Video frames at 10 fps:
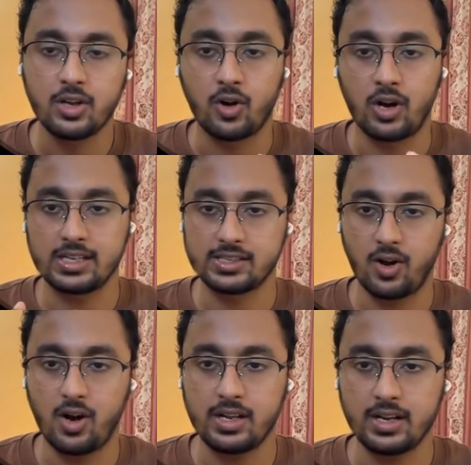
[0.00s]
called as
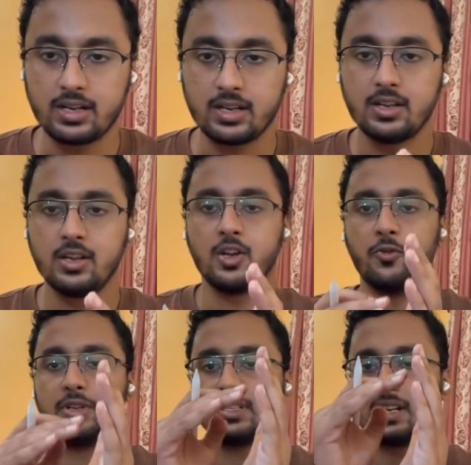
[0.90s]
order,
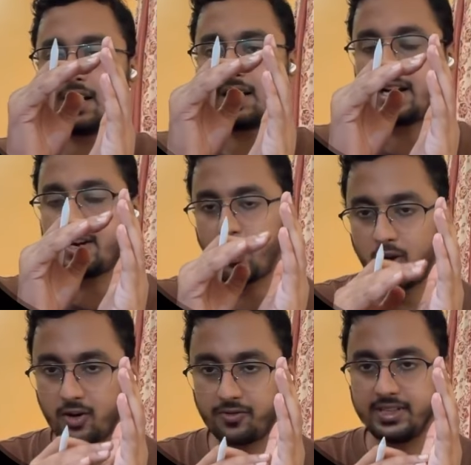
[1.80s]
which contained
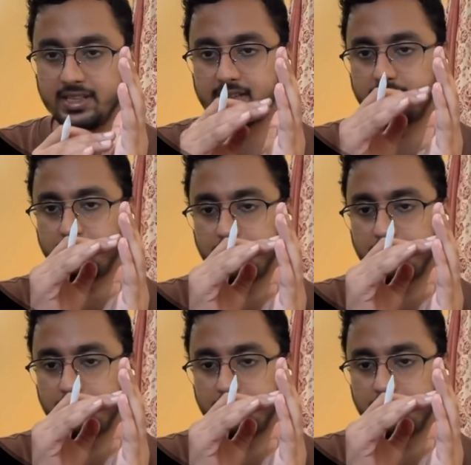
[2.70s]
all of these